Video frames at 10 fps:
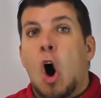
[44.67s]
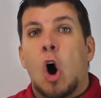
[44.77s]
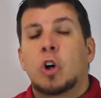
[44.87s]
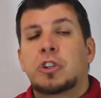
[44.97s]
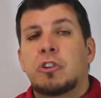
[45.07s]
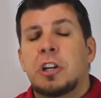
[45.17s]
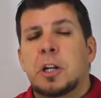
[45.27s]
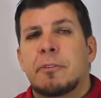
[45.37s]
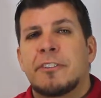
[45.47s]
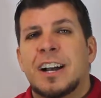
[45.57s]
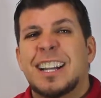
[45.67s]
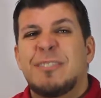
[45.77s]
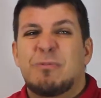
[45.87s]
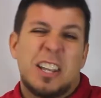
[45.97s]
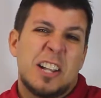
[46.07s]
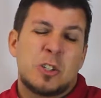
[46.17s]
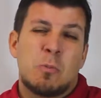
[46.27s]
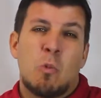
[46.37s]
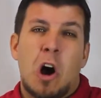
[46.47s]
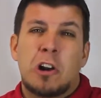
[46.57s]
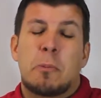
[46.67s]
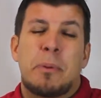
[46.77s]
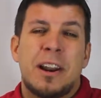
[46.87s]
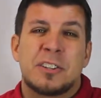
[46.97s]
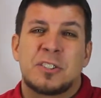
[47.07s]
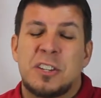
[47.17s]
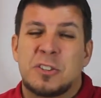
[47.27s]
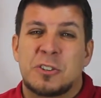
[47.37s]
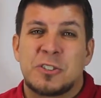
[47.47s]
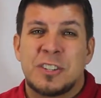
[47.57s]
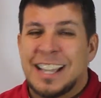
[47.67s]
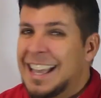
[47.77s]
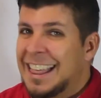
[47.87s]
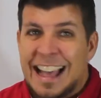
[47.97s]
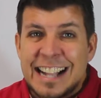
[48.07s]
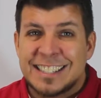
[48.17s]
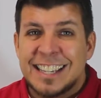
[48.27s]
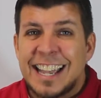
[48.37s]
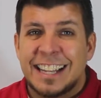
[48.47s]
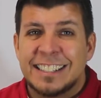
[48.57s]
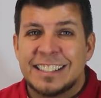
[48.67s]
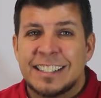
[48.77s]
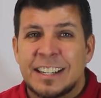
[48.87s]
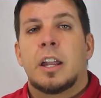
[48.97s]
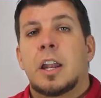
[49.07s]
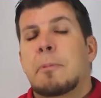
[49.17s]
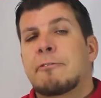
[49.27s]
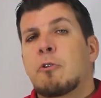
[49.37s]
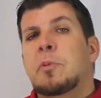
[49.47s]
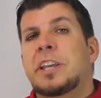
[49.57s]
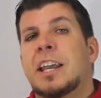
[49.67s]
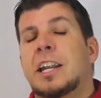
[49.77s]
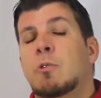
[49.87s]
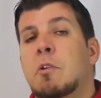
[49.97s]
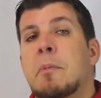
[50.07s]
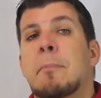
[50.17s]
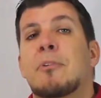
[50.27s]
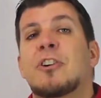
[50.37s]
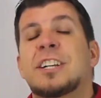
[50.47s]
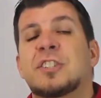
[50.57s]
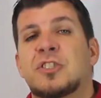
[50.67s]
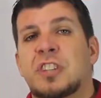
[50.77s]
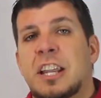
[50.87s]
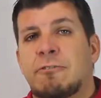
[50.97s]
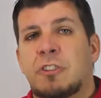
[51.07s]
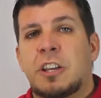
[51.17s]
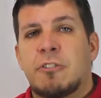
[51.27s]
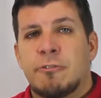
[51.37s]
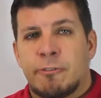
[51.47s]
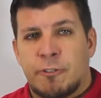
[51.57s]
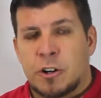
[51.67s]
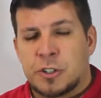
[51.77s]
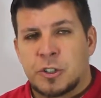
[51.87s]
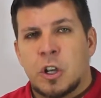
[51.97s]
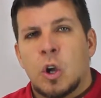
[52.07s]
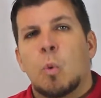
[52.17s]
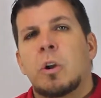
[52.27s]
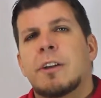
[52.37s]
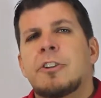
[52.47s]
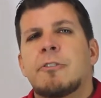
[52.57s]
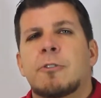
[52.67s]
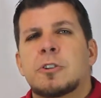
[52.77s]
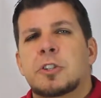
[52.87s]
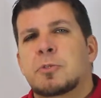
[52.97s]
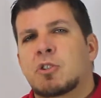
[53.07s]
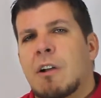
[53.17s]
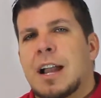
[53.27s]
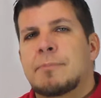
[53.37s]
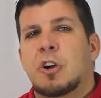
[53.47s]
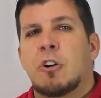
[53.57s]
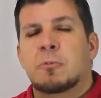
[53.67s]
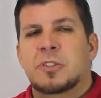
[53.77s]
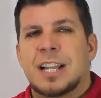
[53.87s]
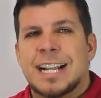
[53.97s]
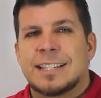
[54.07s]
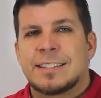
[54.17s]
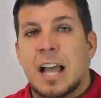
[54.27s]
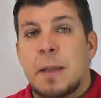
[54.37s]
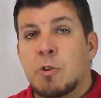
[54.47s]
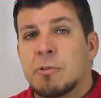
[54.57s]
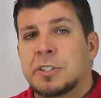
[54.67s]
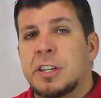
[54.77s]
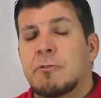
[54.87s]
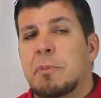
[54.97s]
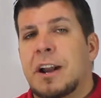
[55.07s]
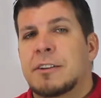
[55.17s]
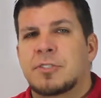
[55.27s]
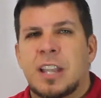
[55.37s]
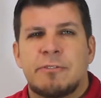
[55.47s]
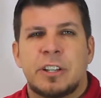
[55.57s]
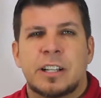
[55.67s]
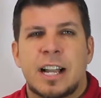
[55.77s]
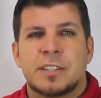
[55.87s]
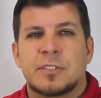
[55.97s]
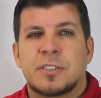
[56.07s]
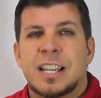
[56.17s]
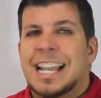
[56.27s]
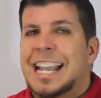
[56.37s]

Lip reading: All you need to provide is some water and a pair of scissors. That's it. Now, before beginning, remember safety first. Whenever you first subscribe to Home Science Lab, you'll receive a pair of safety glasses.